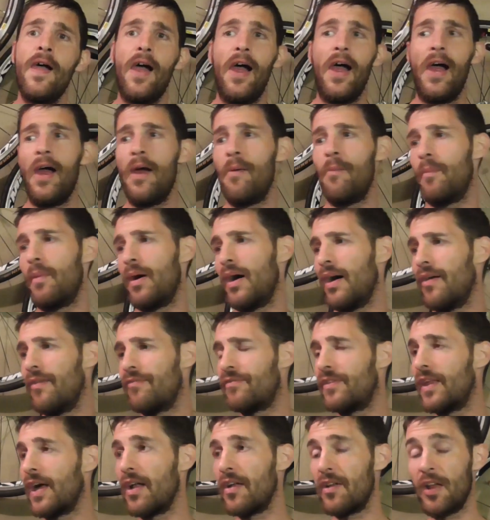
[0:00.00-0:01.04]

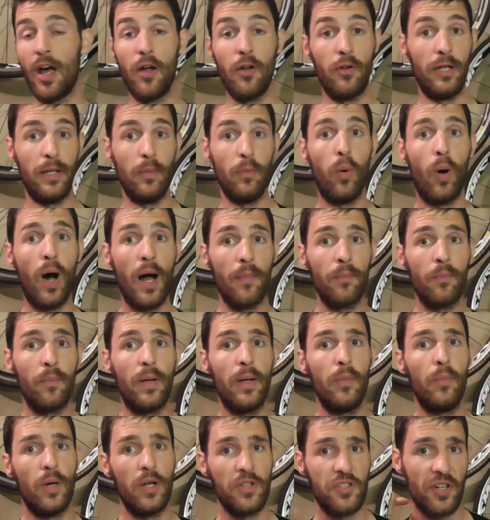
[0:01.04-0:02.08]
I've done only one
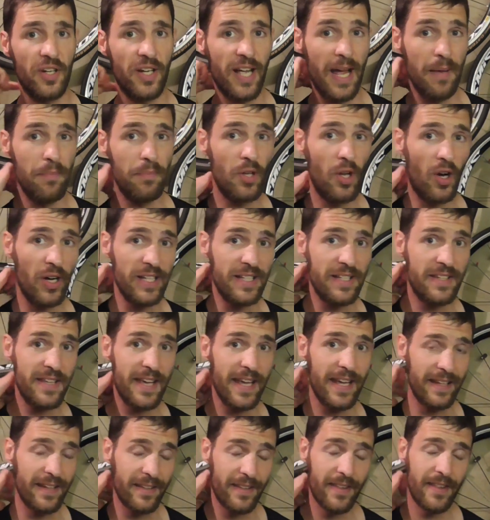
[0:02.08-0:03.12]
in which I came
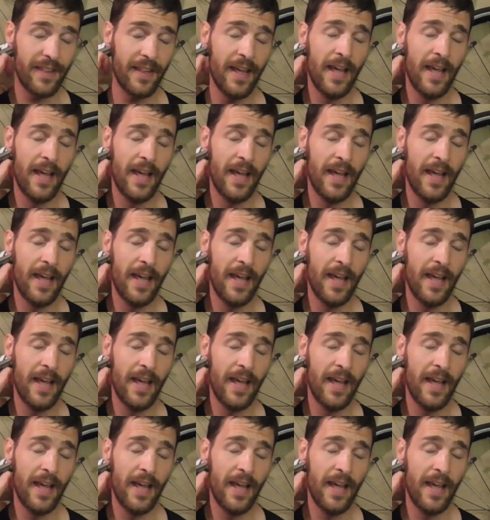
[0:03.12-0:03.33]
19th